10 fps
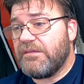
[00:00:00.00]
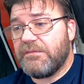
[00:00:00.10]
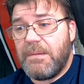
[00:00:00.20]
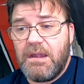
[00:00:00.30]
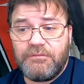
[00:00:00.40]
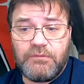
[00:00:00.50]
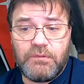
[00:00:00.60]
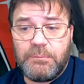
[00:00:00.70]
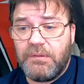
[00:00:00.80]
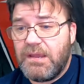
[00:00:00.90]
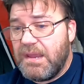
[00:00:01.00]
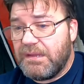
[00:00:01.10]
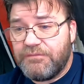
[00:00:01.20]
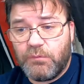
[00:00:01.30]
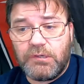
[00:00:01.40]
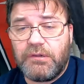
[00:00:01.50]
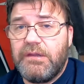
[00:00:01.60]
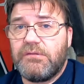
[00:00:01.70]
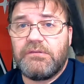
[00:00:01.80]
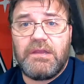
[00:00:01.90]
doesn't matter if you want to put an 84
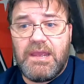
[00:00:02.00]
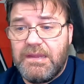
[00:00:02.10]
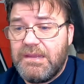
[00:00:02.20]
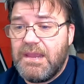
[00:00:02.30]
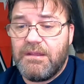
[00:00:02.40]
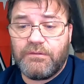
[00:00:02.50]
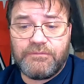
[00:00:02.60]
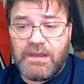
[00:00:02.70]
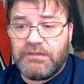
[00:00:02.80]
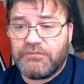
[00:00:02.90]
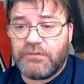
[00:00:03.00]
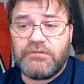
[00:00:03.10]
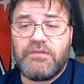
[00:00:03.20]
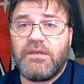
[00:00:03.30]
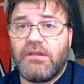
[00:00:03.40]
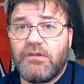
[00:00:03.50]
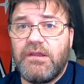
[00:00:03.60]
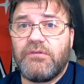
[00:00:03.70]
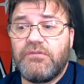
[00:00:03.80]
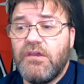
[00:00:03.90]
cradle and an 88 or vice versa. The
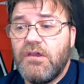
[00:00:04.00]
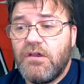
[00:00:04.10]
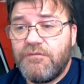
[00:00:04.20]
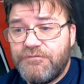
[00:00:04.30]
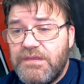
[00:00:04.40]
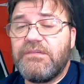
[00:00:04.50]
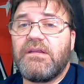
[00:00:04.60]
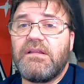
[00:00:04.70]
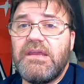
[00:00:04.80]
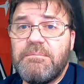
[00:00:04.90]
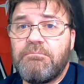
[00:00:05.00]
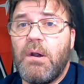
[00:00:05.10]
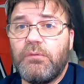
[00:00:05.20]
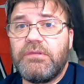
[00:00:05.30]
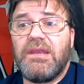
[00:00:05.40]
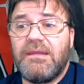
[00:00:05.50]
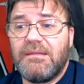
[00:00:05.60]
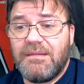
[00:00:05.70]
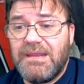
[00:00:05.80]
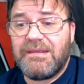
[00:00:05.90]
cradles physically bolt
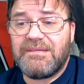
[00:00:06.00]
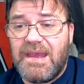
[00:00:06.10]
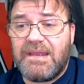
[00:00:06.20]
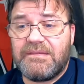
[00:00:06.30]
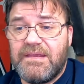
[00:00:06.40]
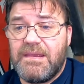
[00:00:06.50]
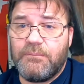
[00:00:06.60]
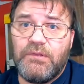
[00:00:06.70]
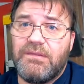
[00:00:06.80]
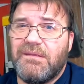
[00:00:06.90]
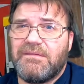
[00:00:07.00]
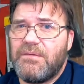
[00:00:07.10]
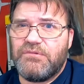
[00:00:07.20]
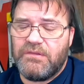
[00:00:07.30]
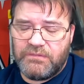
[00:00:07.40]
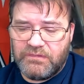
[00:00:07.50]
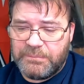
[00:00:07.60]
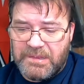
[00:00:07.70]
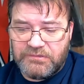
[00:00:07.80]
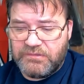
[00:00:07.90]
in the exact same, with the exception of the
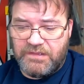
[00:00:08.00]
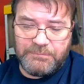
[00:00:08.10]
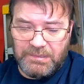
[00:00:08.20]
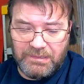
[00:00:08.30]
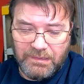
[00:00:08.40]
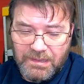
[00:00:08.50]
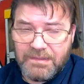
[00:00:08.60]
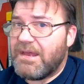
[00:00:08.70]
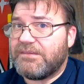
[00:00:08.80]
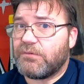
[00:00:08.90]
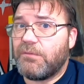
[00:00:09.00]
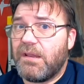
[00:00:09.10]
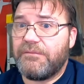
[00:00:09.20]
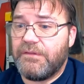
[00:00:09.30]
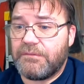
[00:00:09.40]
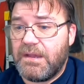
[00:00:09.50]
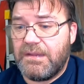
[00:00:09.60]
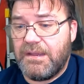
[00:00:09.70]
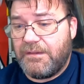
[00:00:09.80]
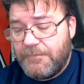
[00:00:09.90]
suspension stuff, but that's irrelevant
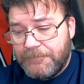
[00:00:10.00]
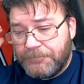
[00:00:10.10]
right now.